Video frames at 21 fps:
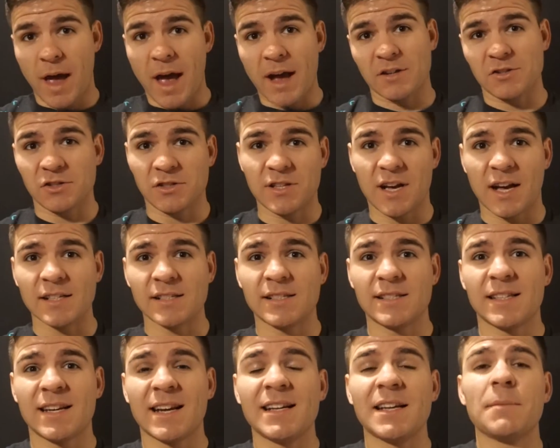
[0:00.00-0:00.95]

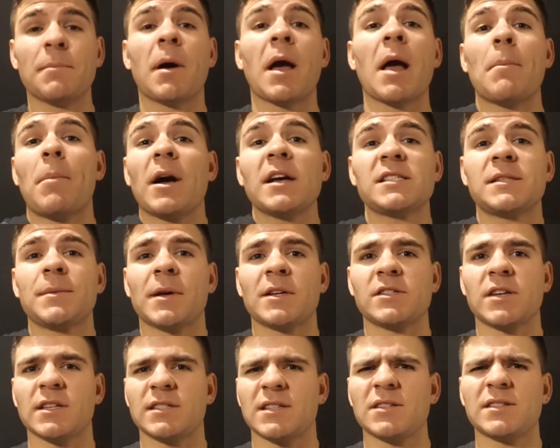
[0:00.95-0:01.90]
exercises than I did my bicep
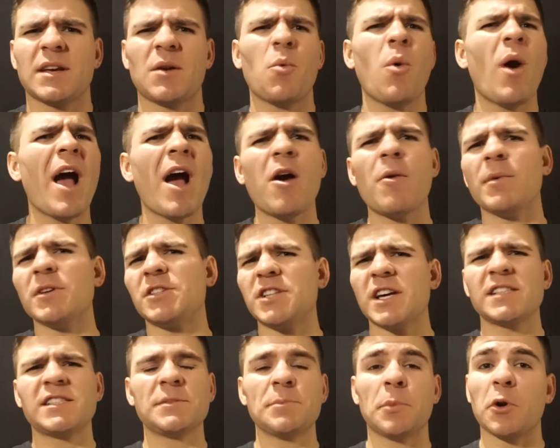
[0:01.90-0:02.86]
exercise. I was like, wow, my
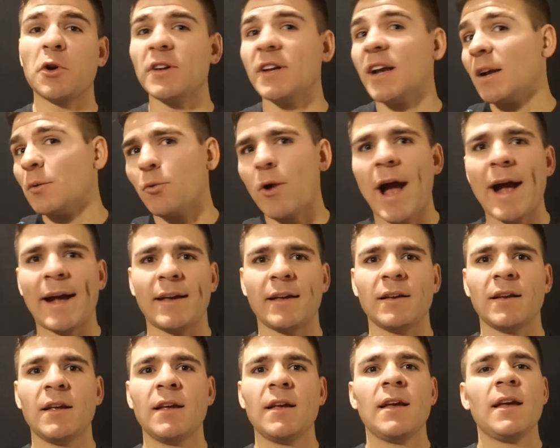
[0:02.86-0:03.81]
chest is burning, I'd rack
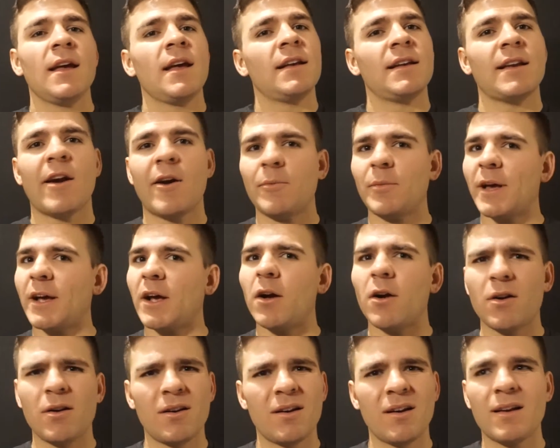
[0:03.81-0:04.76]
it. Now I'm like,
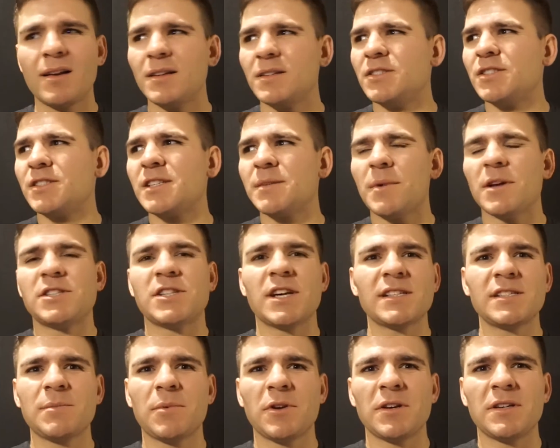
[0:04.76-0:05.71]
just because my
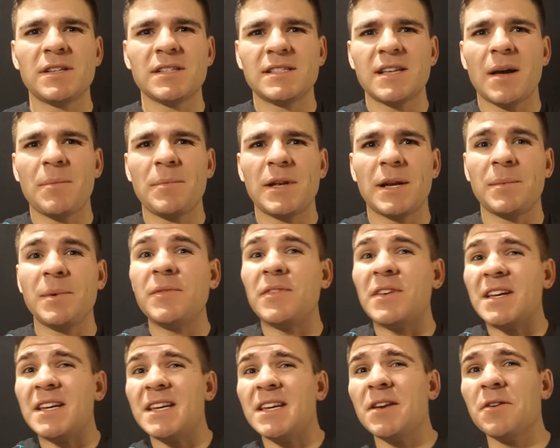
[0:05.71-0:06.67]
chest is burning does not mean I'm
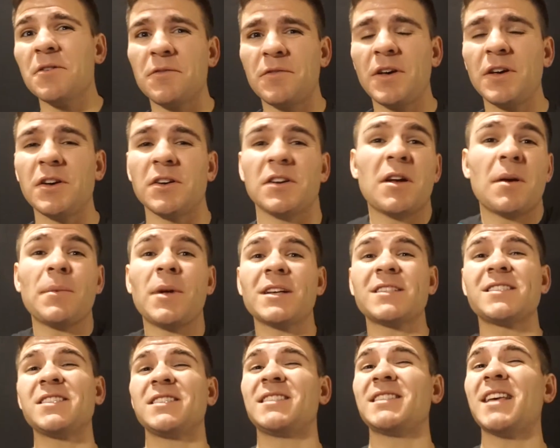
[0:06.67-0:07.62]
even near failure. And I'm not
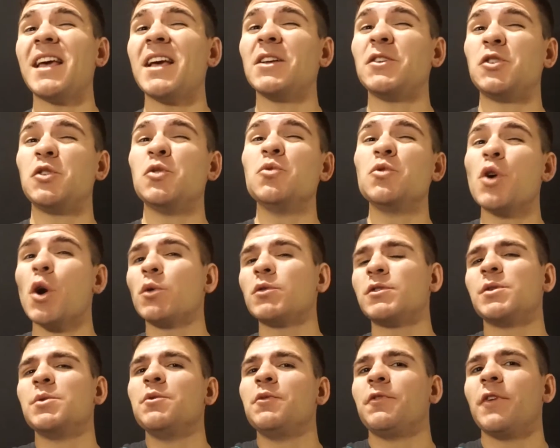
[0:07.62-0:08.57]
saying to go
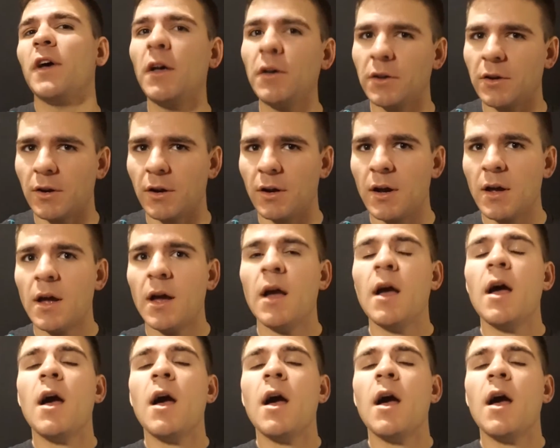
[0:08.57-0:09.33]
to failure,